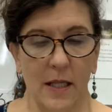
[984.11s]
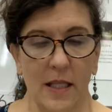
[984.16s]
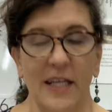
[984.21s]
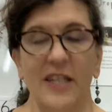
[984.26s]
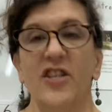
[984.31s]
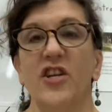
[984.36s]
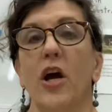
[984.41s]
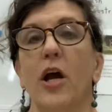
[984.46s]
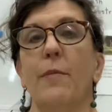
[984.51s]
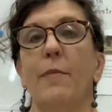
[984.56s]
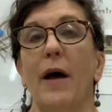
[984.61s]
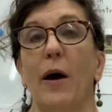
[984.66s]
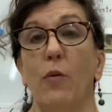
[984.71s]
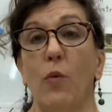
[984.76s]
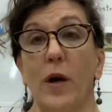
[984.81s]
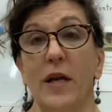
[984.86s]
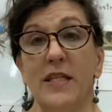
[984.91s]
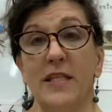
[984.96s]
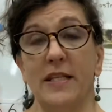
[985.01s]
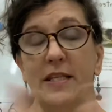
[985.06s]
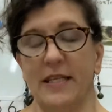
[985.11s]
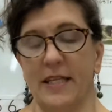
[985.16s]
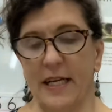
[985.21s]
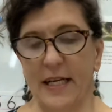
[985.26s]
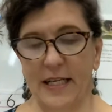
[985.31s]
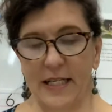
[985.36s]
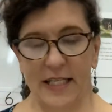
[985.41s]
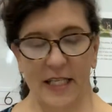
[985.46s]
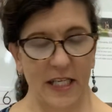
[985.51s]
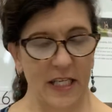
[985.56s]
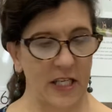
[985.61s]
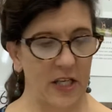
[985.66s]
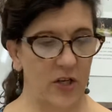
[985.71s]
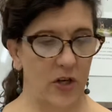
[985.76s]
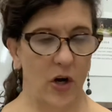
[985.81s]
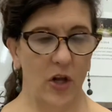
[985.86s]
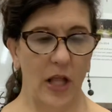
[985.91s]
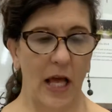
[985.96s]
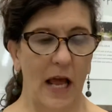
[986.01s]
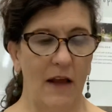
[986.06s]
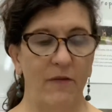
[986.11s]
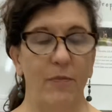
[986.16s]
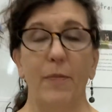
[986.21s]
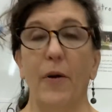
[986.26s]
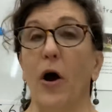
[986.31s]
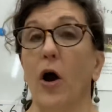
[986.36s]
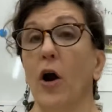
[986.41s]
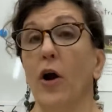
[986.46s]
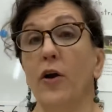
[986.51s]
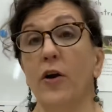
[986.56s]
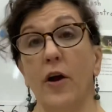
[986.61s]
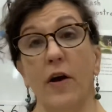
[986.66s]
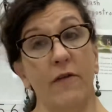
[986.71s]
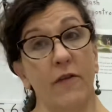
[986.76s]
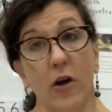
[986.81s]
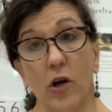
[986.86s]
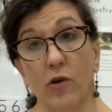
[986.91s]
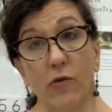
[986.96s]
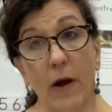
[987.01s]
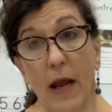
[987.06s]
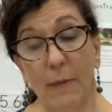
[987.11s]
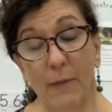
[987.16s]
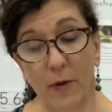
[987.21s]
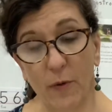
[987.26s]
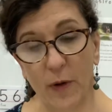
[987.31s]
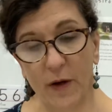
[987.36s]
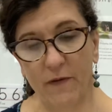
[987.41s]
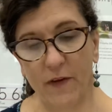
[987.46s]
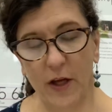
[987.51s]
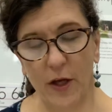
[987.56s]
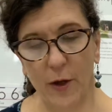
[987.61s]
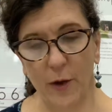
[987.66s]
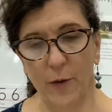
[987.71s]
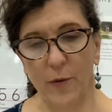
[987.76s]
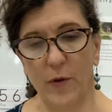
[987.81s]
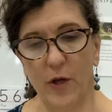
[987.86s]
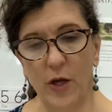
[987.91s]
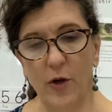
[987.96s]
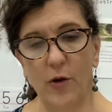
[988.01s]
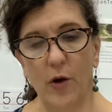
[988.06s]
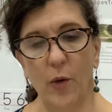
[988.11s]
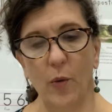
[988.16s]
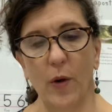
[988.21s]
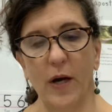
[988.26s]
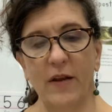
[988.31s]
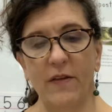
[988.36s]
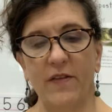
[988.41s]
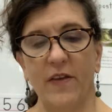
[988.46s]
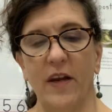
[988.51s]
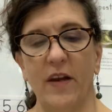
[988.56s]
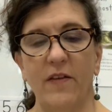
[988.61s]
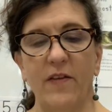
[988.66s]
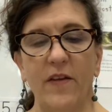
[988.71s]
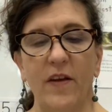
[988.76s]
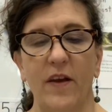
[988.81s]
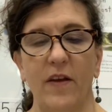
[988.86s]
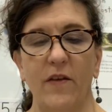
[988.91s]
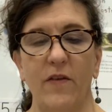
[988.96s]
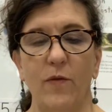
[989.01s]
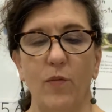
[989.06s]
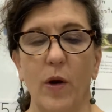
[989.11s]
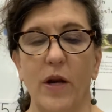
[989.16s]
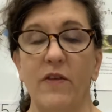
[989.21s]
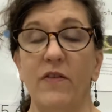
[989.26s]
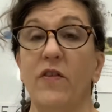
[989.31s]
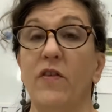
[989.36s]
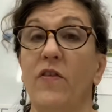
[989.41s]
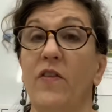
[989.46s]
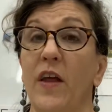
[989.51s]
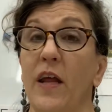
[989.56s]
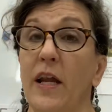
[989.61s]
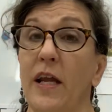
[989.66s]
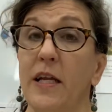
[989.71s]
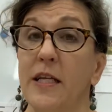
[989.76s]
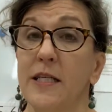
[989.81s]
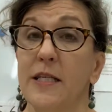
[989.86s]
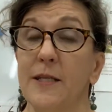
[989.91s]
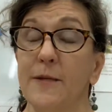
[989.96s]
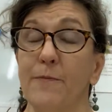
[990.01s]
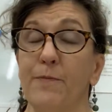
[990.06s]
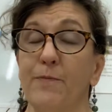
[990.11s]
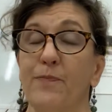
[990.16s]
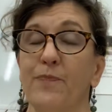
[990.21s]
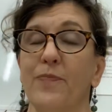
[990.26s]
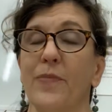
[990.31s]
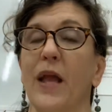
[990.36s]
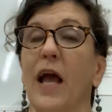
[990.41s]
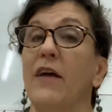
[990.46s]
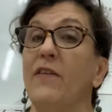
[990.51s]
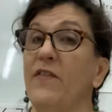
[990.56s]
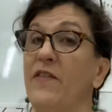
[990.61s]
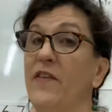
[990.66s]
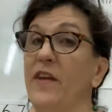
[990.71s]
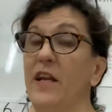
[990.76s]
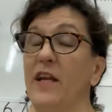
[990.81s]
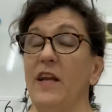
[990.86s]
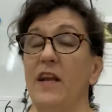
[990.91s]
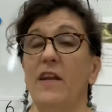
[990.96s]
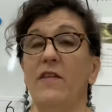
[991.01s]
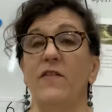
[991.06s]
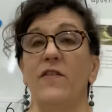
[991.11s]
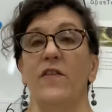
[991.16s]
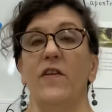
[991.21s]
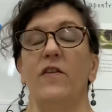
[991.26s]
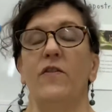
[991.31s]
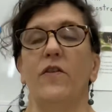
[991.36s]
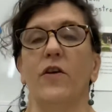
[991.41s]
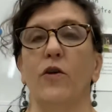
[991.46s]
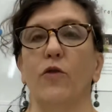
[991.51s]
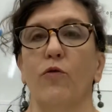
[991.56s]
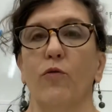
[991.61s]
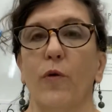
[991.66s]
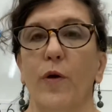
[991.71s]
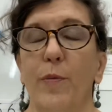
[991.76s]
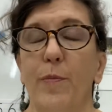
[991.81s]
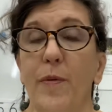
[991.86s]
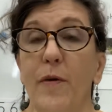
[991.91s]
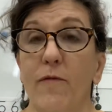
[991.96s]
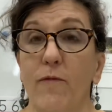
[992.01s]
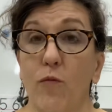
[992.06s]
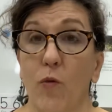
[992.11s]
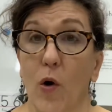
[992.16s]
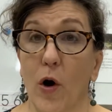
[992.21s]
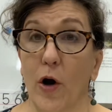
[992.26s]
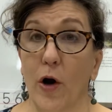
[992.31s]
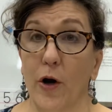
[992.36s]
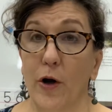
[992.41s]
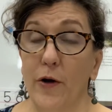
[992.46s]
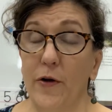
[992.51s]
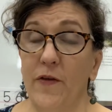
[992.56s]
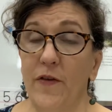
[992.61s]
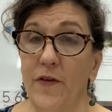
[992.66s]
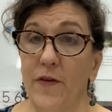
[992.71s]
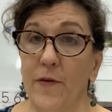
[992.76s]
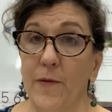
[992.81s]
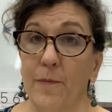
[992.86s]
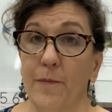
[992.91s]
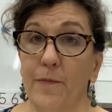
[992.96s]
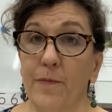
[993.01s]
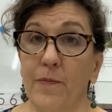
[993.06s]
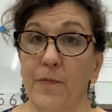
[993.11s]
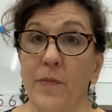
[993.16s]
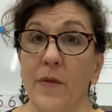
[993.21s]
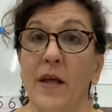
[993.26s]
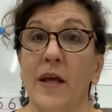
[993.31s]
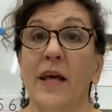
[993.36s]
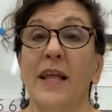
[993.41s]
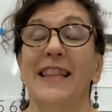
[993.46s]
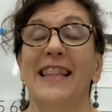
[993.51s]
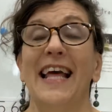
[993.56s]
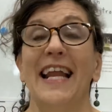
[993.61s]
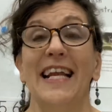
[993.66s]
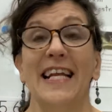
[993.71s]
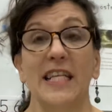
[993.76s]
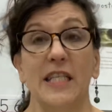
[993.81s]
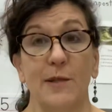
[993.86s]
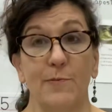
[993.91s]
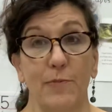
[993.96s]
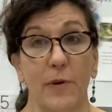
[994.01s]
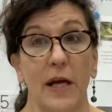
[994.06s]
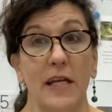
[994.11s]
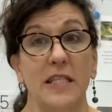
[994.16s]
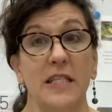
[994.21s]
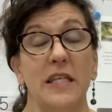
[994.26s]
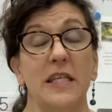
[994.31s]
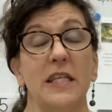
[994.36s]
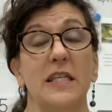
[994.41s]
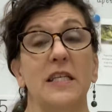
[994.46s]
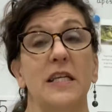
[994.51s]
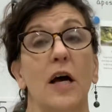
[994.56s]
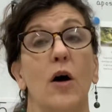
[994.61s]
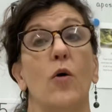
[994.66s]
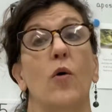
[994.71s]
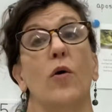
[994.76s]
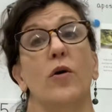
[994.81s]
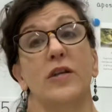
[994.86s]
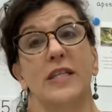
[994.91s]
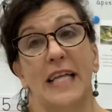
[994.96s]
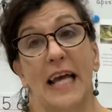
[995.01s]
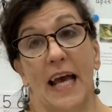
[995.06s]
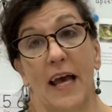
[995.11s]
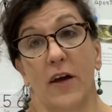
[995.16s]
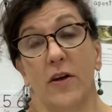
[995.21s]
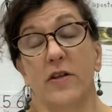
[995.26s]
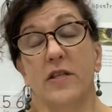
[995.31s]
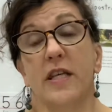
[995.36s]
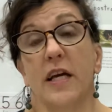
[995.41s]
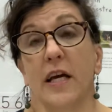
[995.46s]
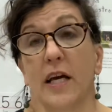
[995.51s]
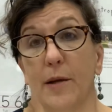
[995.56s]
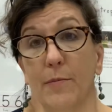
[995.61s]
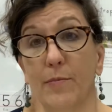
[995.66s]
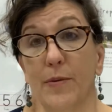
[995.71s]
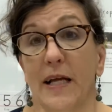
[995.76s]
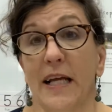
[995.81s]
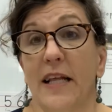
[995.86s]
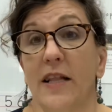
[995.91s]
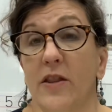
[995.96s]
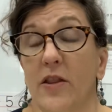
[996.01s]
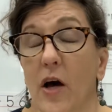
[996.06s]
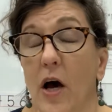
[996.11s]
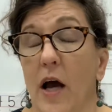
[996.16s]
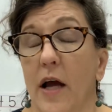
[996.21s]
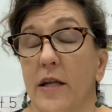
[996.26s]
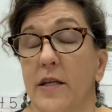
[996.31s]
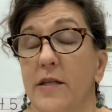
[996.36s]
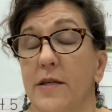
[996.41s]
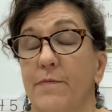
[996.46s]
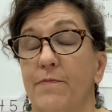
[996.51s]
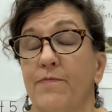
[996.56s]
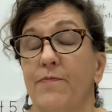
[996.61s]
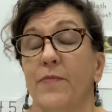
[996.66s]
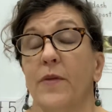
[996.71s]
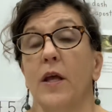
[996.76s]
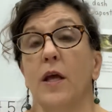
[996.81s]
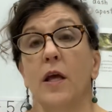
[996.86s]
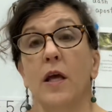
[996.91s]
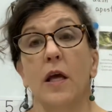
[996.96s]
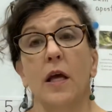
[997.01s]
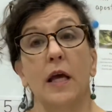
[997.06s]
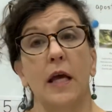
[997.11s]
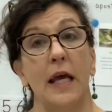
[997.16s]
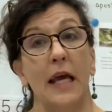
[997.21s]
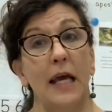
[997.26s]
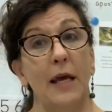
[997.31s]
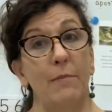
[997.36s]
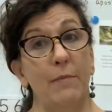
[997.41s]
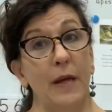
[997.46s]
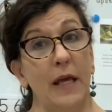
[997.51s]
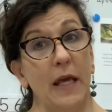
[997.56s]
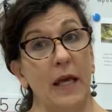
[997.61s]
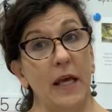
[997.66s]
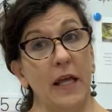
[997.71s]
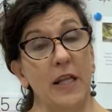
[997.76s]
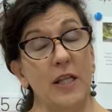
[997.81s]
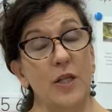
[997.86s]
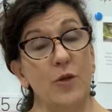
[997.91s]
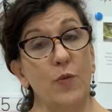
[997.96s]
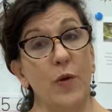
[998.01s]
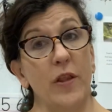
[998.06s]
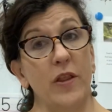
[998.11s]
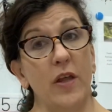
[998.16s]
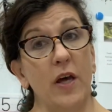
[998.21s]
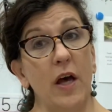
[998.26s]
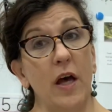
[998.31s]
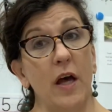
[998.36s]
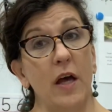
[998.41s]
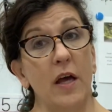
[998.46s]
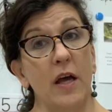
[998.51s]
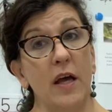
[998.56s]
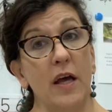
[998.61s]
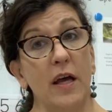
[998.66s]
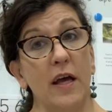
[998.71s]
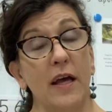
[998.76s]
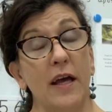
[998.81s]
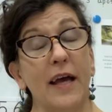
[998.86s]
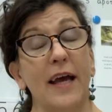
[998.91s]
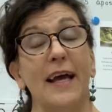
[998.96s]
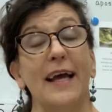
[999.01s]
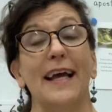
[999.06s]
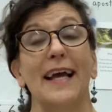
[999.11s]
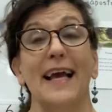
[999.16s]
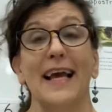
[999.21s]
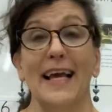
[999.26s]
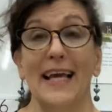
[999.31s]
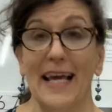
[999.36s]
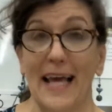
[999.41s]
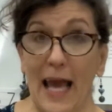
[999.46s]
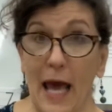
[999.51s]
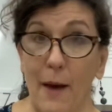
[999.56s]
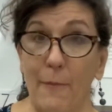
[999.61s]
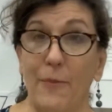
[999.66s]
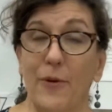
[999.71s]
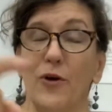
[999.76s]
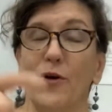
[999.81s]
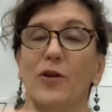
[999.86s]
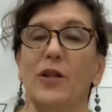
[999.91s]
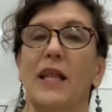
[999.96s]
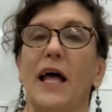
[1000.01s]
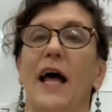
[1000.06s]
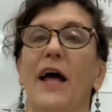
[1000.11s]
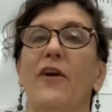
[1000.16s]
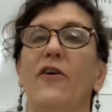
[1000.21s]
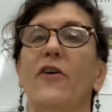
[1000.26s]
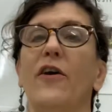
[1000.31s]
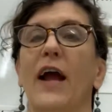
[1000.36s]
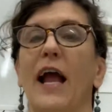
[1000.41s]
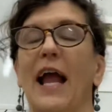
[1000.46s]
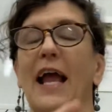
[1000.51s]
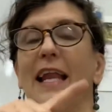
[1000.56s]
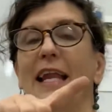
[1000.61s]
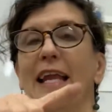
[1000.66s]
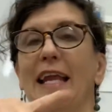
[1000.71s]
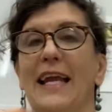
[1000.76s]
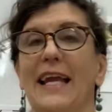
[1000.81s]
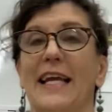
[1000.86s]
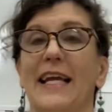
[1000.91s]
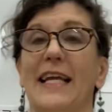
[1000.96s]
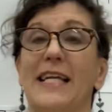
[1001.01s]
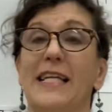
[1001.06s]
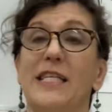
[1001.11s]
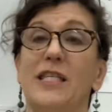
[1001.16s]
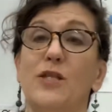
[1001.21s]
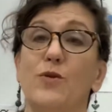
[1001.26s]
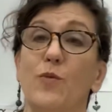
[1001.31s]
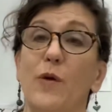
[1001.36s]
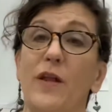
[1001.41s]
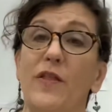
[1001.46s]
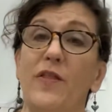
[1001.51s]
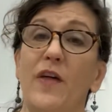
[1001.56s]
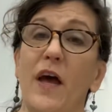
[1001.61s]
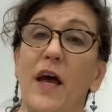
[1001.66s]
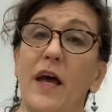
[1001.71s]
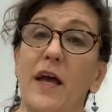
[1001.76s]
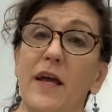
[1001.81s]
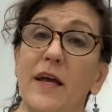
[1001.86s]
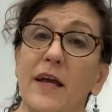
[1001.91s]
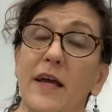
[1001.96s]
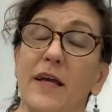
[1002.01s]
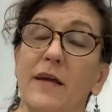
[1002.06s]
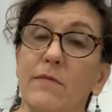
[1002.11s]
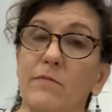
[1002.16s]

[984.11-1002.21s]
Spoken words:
Let's talk about what is a sentence. This is our last part of our grammar review. You know what a sentence is. What is a sentence? A sentence is a group of words that expresses or tells a complete thought. It begins with a capital letter and ends with a